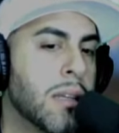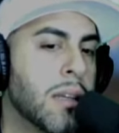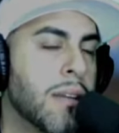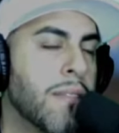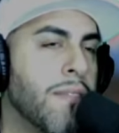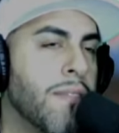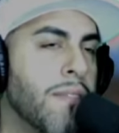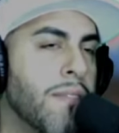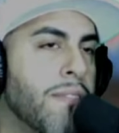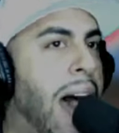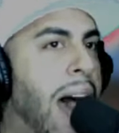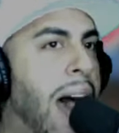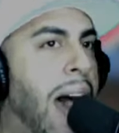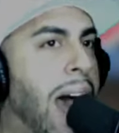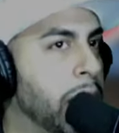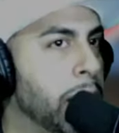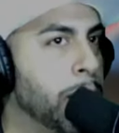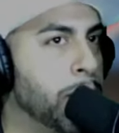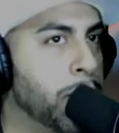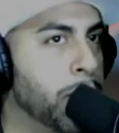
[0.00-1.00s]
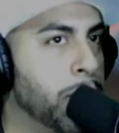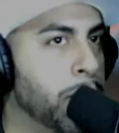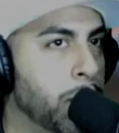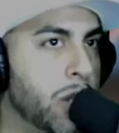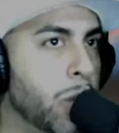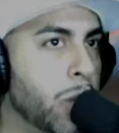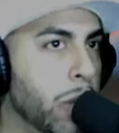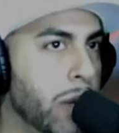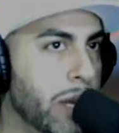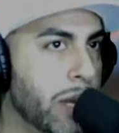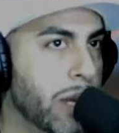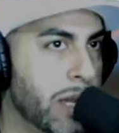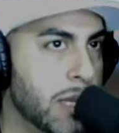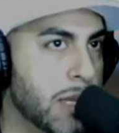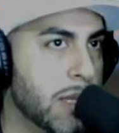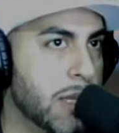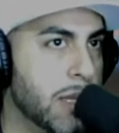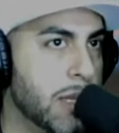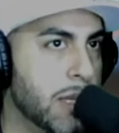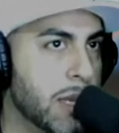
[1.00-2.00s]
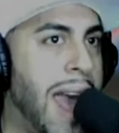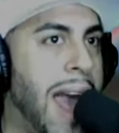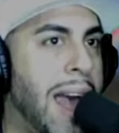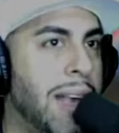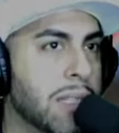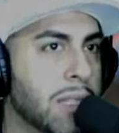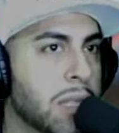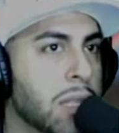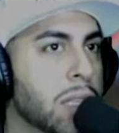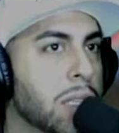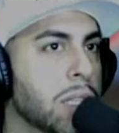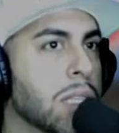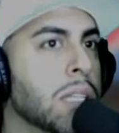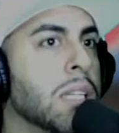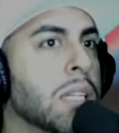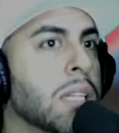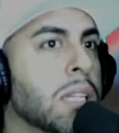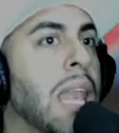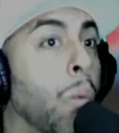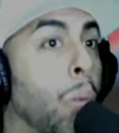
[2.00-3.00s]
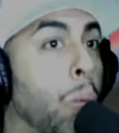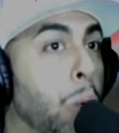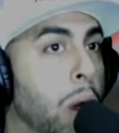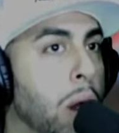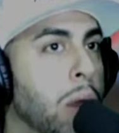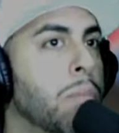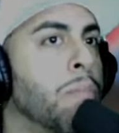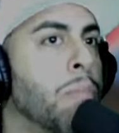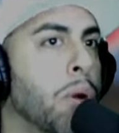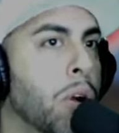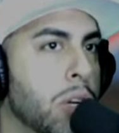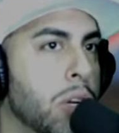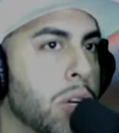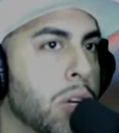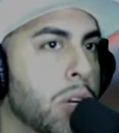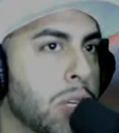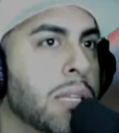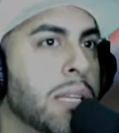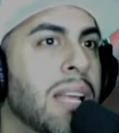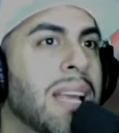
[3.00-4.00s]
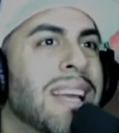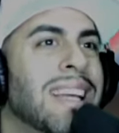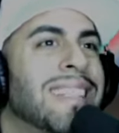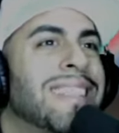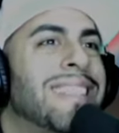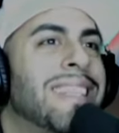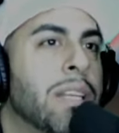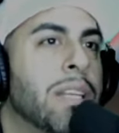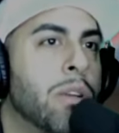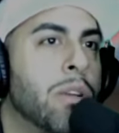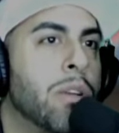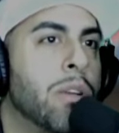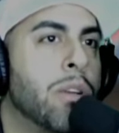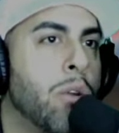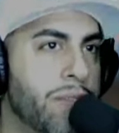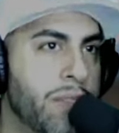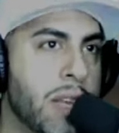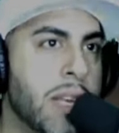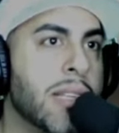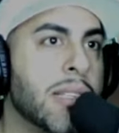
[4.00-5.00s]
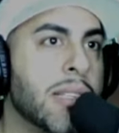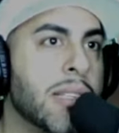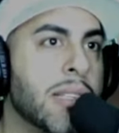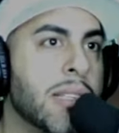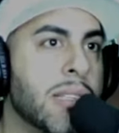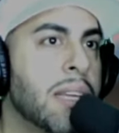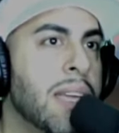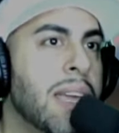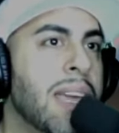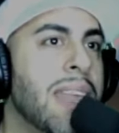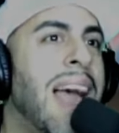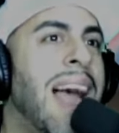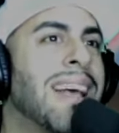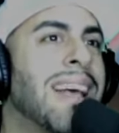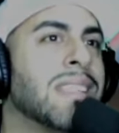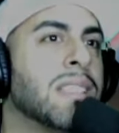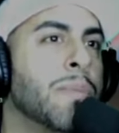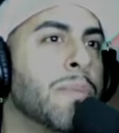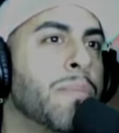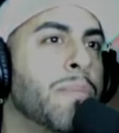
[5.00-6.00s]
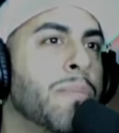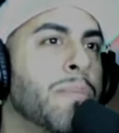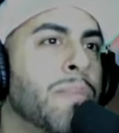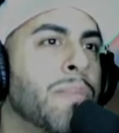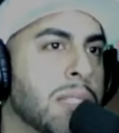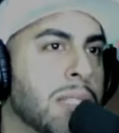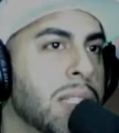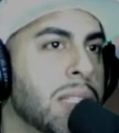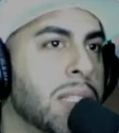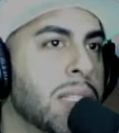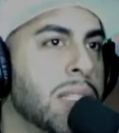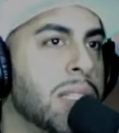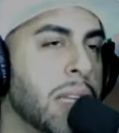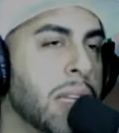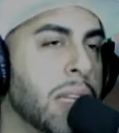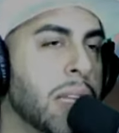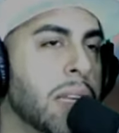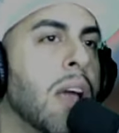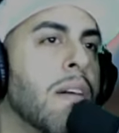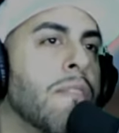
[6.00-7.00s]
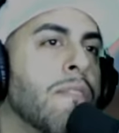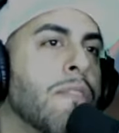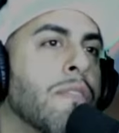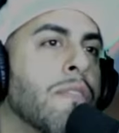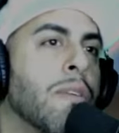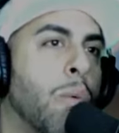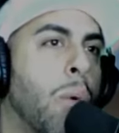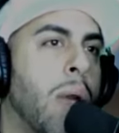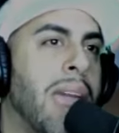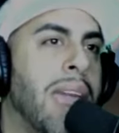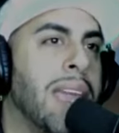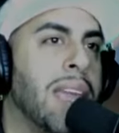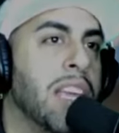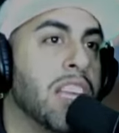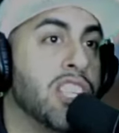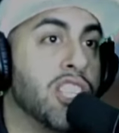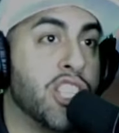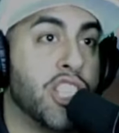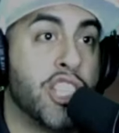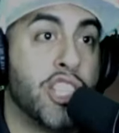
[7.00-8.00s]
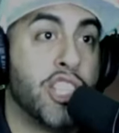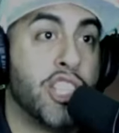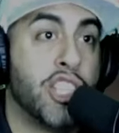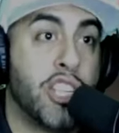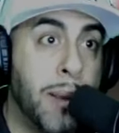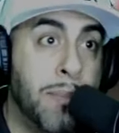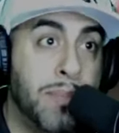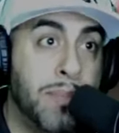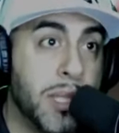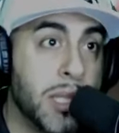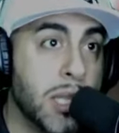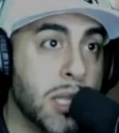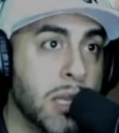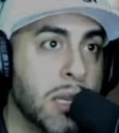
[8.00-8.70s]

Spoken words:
5 people were doing this. It has to look like one person did all of this. It has to be consistent from the way it's shaped